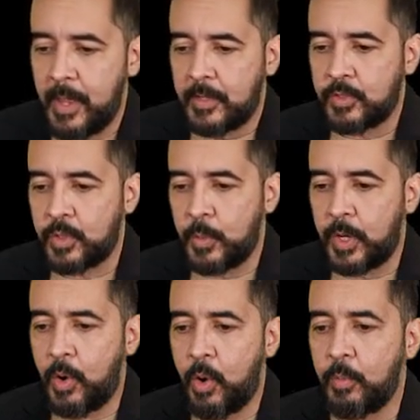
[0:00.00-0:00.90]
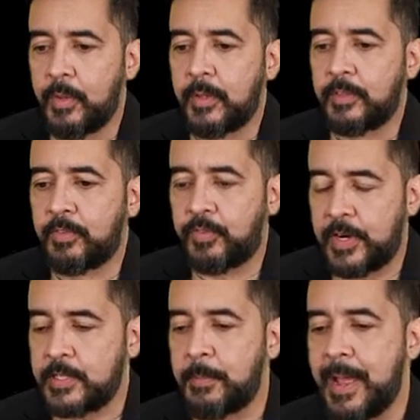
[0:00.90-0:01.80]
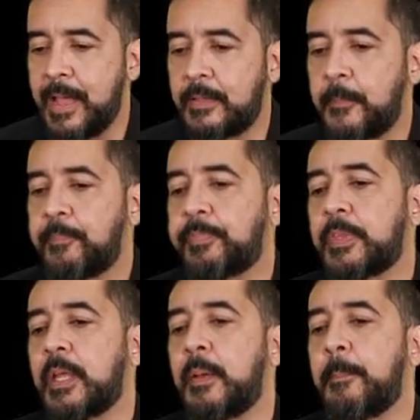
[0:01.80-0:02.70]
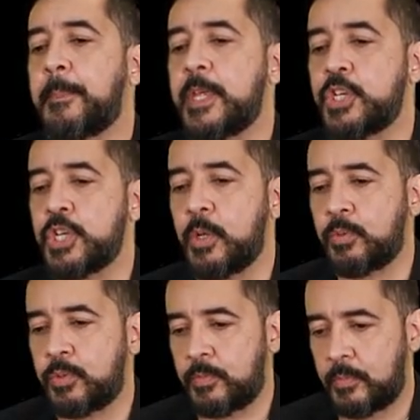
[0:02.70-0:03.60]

So we go the first band, medial,